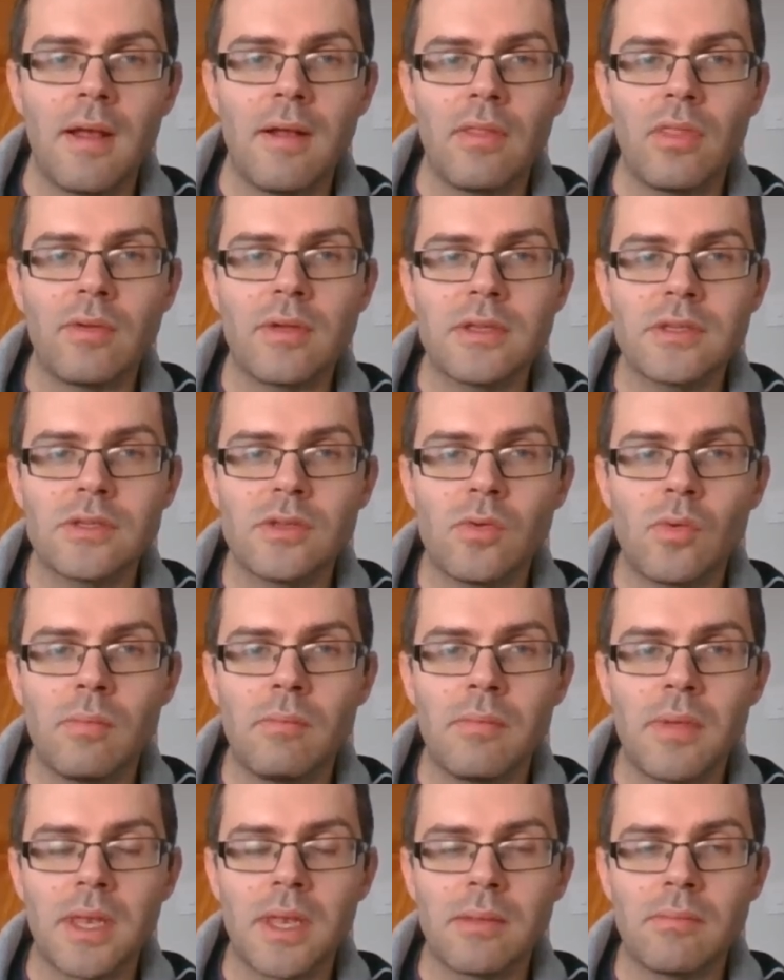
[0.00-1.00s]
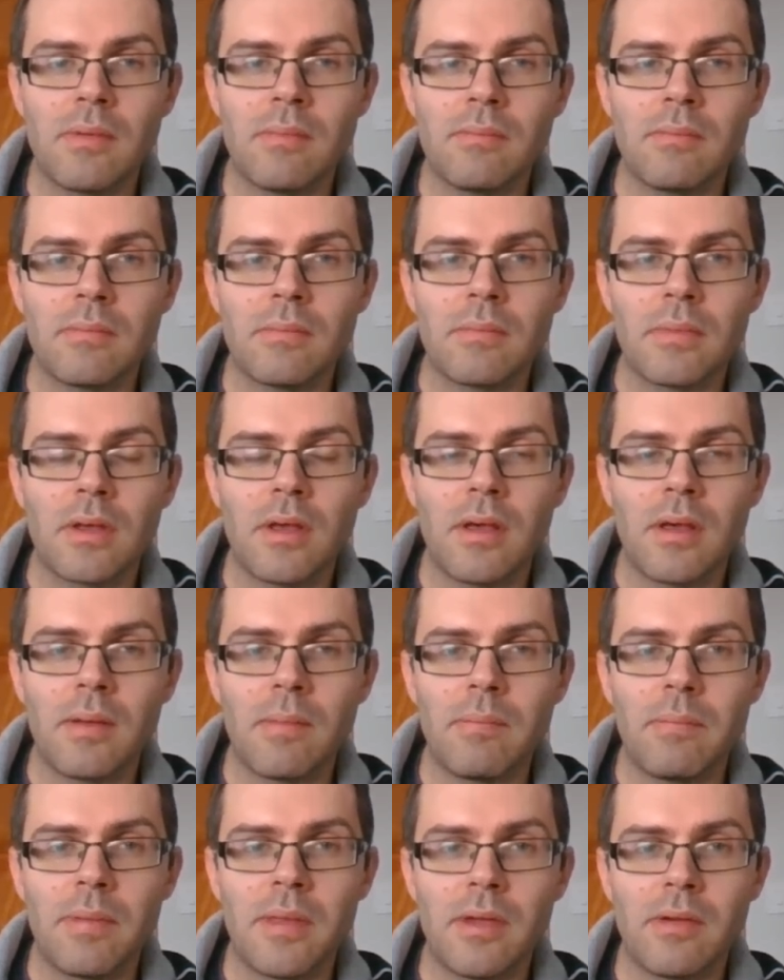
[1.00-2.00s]
There is no minimum
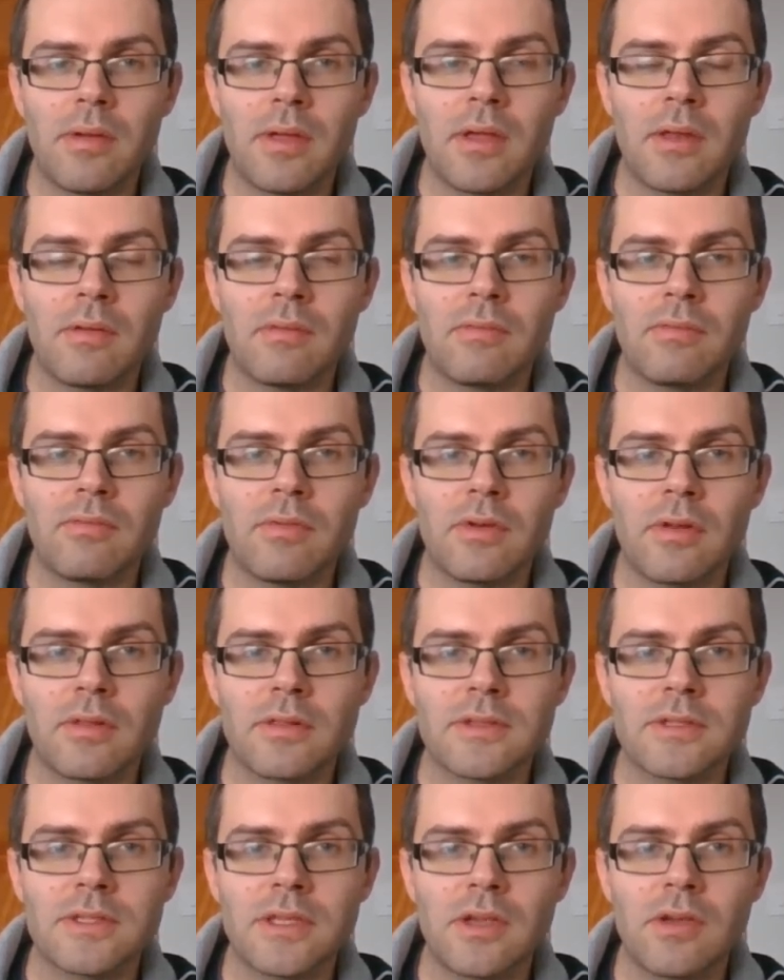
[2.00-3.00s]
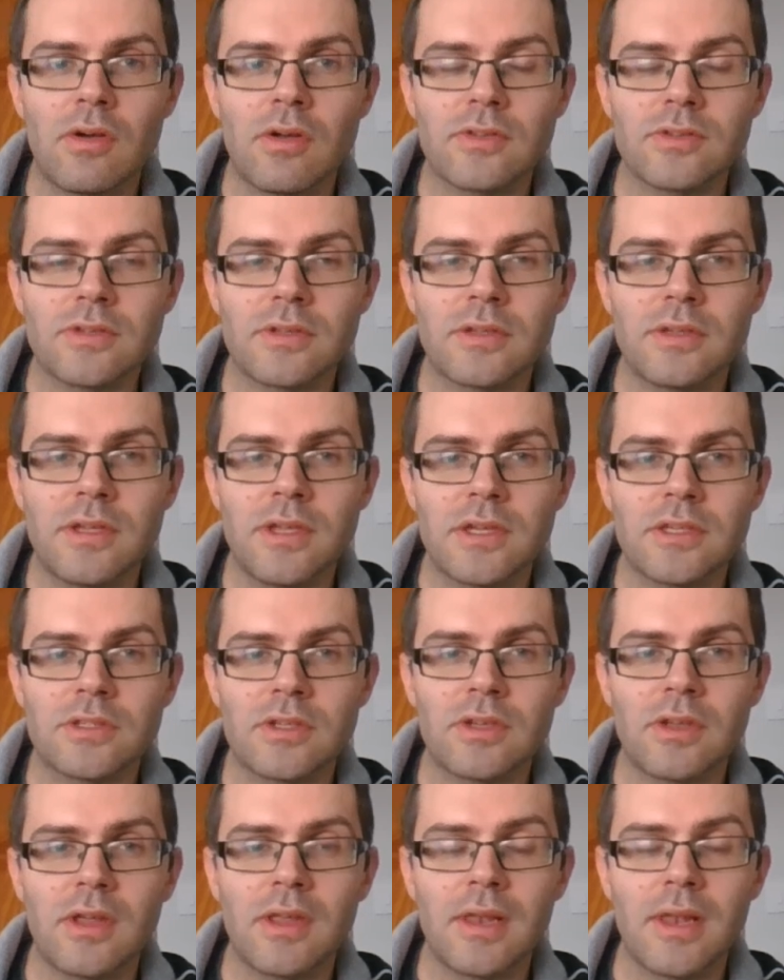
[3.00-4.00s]
period of redundancy
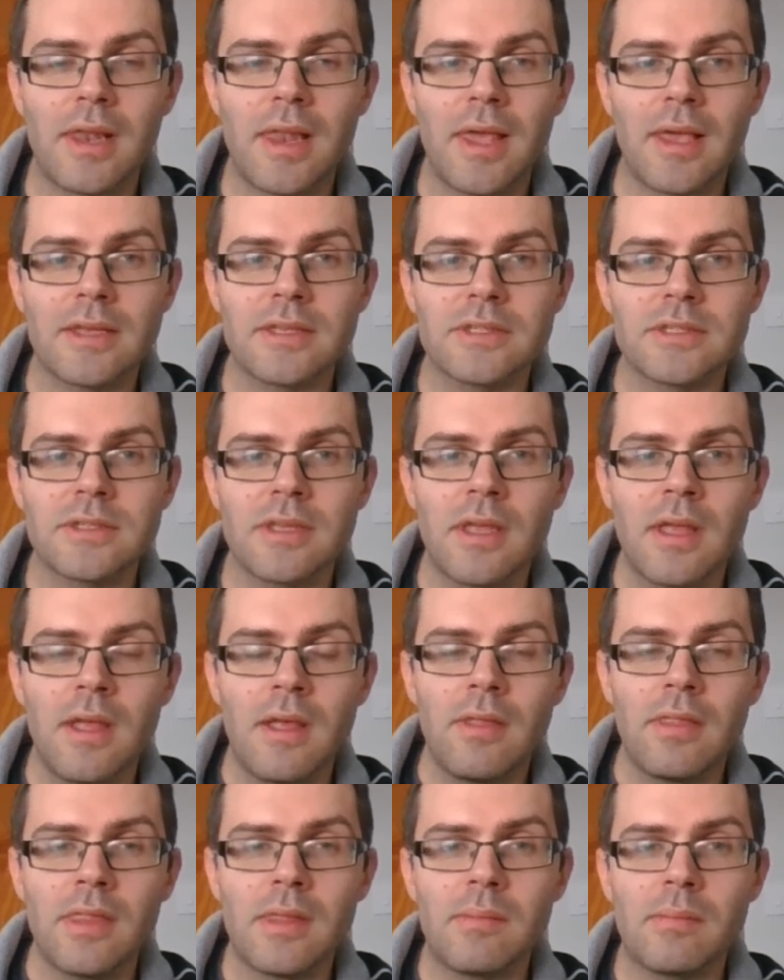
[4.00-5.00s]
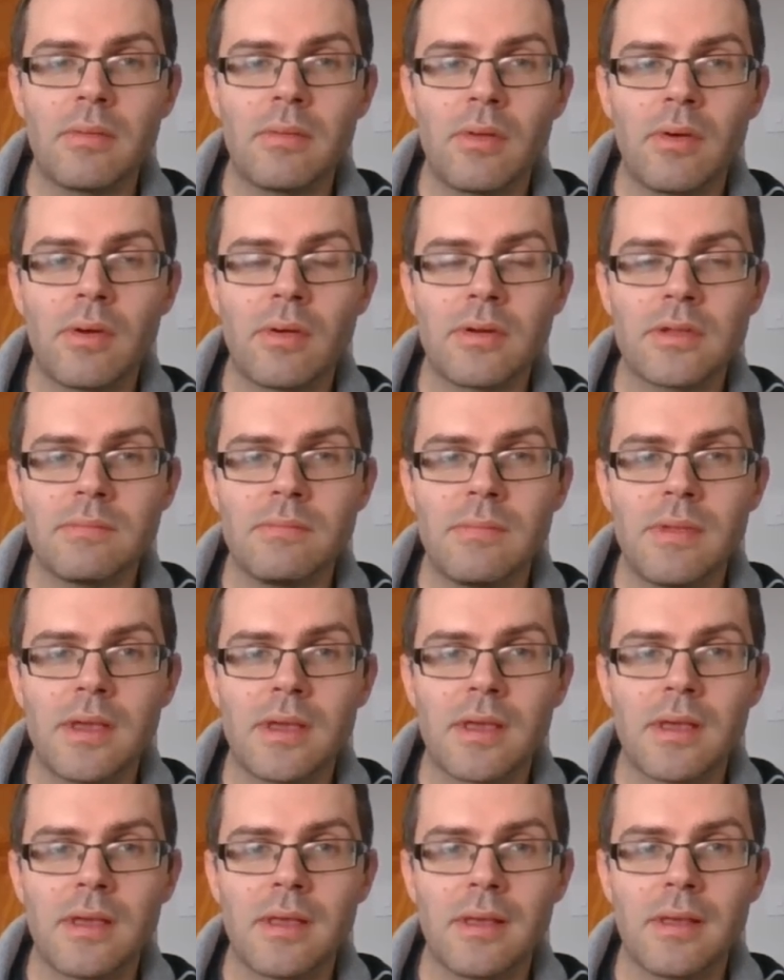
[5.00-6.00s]
consultation unless the employer is
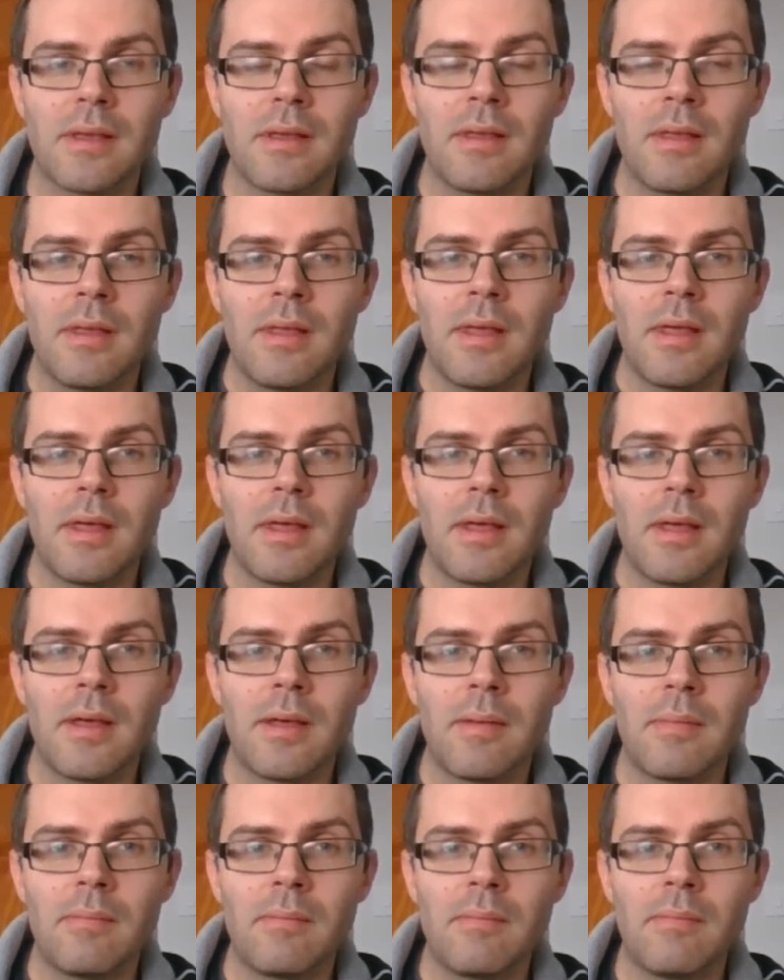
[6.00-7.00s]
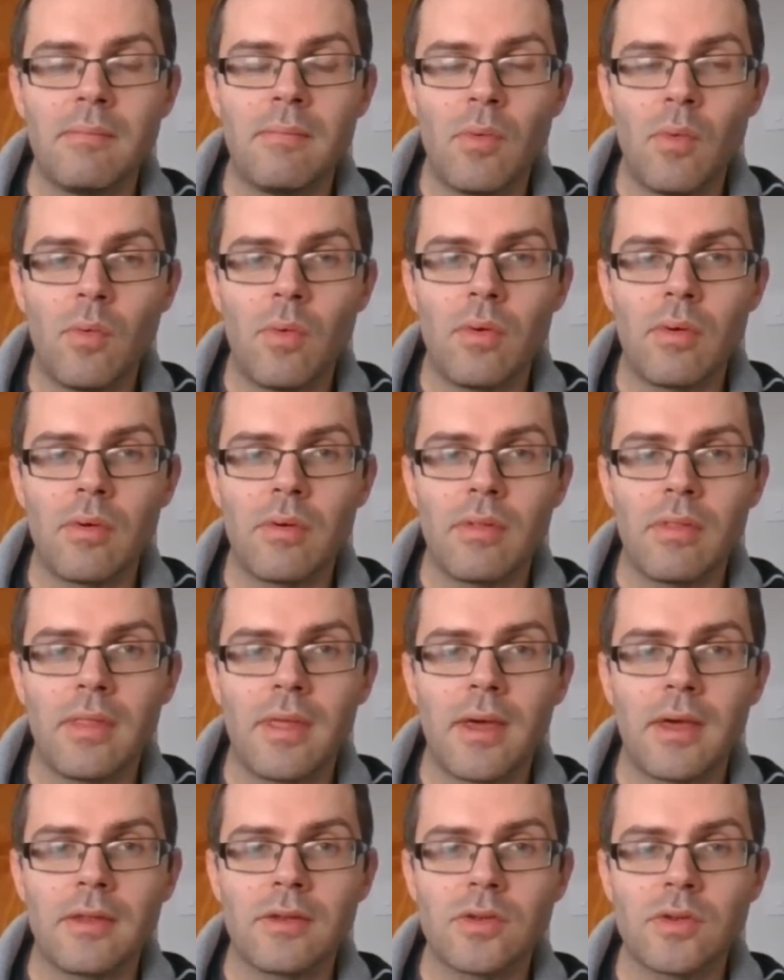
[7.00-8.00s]
making more
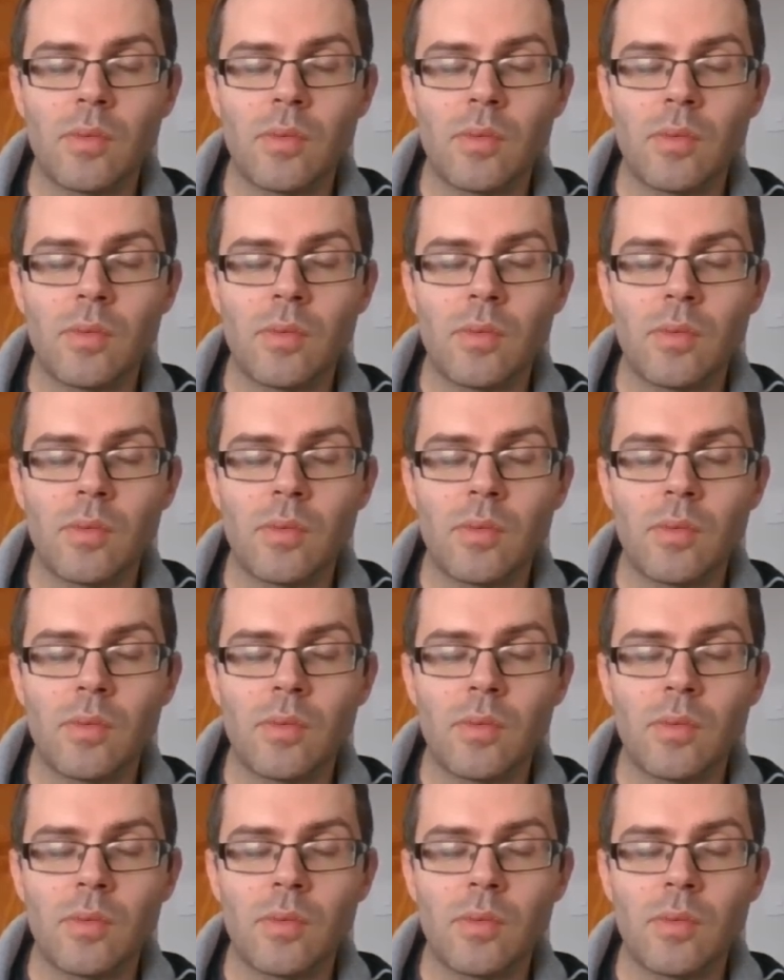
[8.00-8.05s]
than